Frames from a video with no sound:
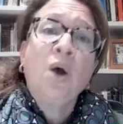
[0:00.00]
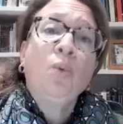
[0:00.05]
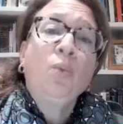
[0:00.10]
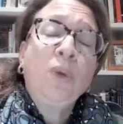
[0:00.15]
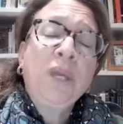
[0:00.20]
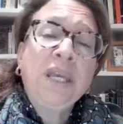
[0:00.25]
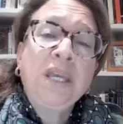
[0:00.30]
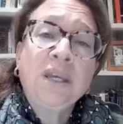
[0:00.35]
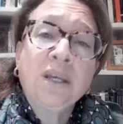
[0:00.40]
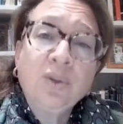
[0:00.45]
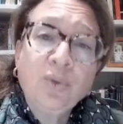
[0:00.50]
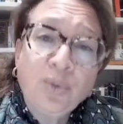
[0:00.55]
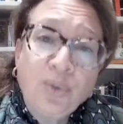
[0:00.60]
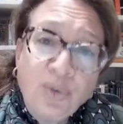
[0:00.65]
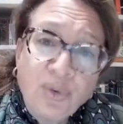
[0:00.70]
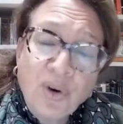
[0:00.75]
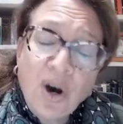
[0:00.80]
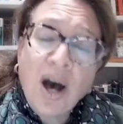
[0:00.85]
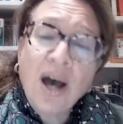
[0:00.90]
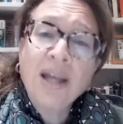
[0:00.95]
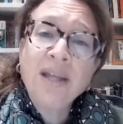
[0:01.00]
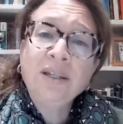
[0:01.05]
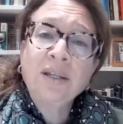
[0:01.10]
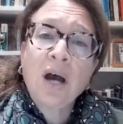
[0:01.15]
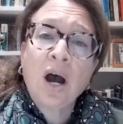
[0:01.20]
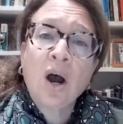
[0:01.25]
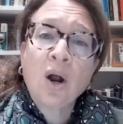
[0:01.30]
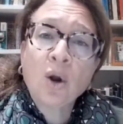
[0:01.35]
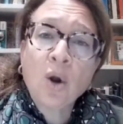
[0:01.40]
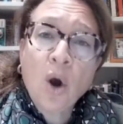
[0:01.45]
we can find
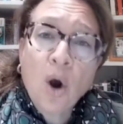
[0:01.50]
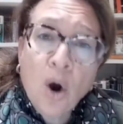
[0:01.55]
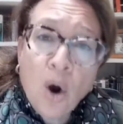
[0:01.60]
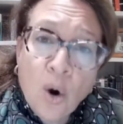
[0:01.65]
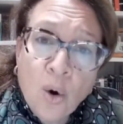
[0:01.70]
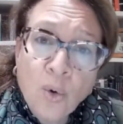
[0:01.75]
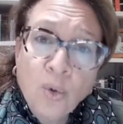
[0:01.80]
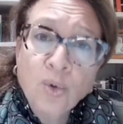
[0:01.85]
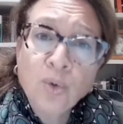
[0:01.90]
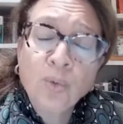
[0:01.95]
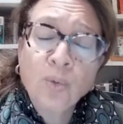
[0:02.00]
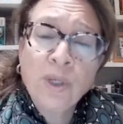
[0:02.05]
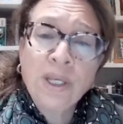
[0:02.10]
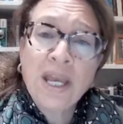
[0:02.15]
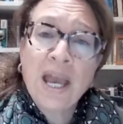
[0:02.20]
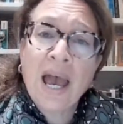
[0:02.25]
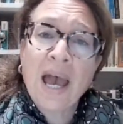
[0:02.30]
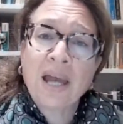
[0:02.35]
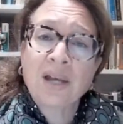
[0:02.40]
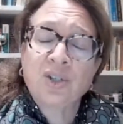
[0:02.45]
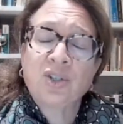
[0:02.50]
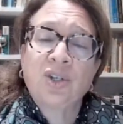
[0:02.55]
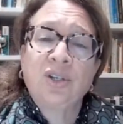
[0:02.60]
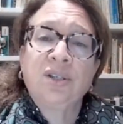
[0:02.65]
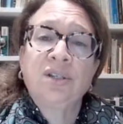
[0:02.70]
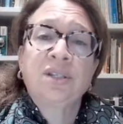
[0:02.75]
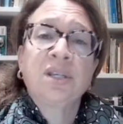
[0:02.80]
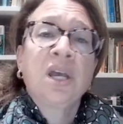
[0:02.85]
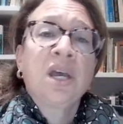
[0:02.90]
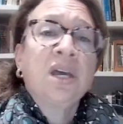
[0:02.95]
our own
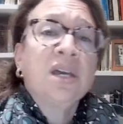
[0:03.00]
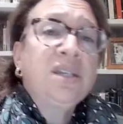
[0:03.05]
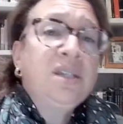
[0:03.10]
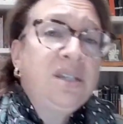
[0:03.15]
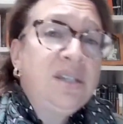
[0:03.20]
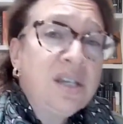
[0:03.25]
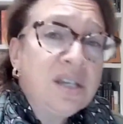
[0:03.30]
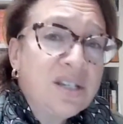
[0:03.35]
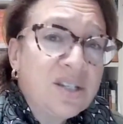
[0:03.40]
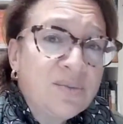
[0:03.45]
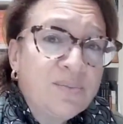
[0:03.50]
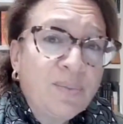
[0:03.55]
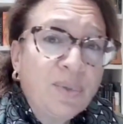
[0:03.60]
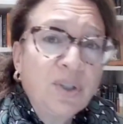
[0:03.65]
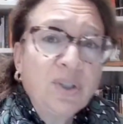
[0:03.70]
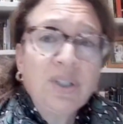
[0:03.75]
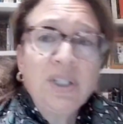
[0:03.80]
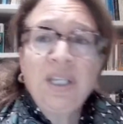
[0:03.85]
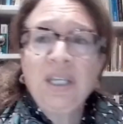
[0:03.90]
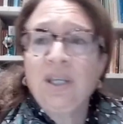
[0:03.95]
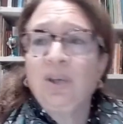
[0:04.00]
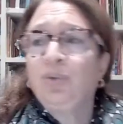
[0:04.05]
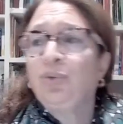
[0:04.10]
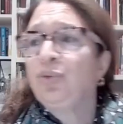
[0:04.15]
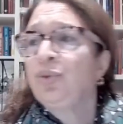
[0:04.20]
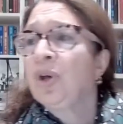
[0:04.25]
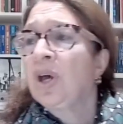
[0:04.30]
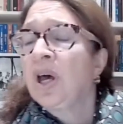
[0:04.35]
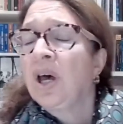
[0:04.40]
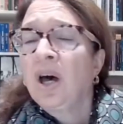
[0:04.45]
reactions,
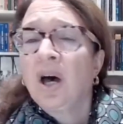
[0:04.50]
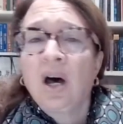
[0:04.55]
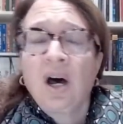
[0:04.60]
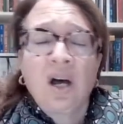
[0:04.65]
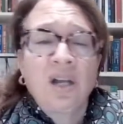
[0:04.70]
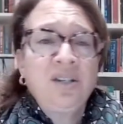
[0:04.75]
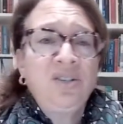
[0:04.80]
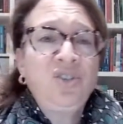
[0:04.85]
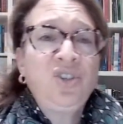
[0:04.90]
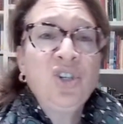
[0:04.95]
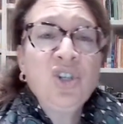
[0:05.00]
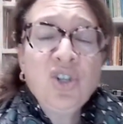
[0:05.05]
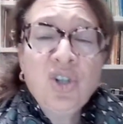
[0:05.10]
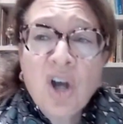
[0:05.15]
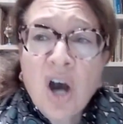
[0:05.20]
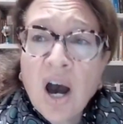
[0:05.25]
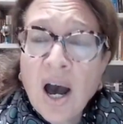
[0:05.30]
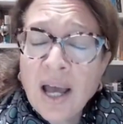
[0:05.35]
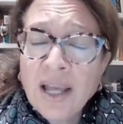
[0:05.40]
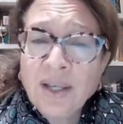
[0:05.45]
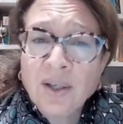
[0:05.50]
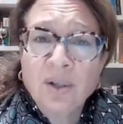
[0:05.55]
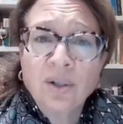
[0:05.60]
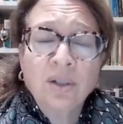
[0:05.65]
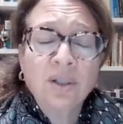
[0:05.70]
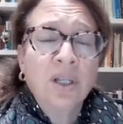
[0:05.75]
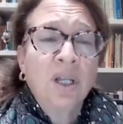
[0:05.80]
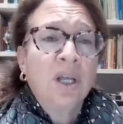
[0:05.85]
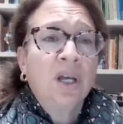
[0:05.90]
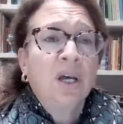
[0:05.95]
disbelief,
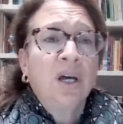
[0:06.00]
denial,